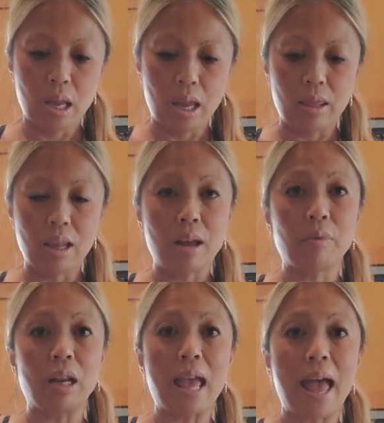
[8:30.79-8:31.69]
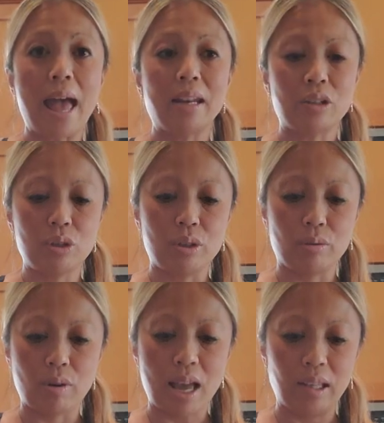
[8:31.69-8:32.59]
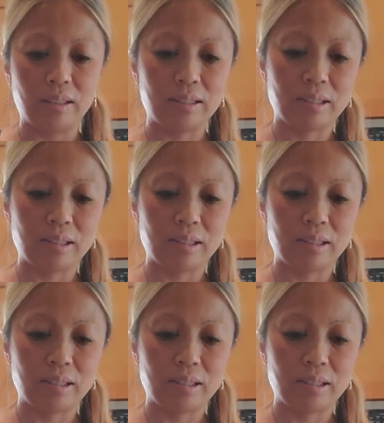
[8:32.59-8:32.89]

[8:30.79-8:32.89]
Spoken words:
and then I'm going to add it to the rice.